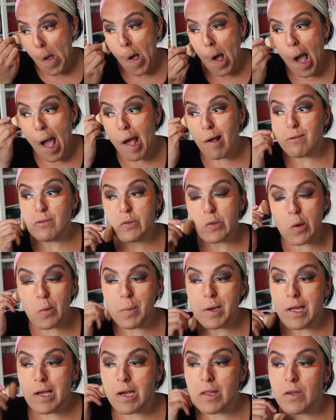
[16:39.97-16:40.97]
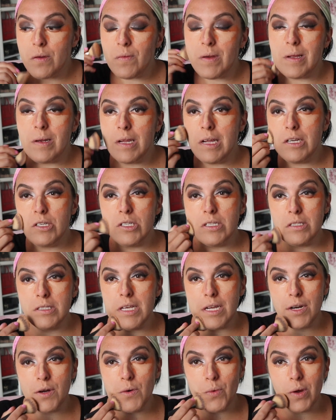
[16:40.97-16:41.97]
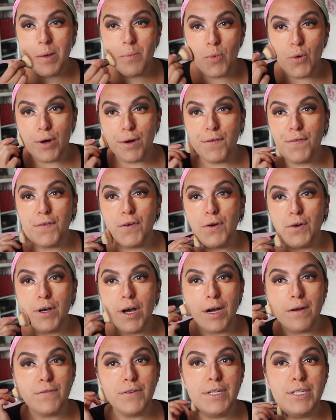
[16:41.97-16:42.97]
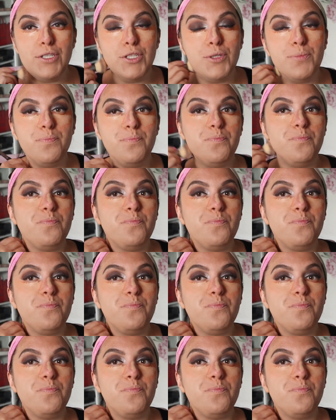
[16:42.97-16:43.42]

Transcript: I have so many other foundations that are way more full coverage.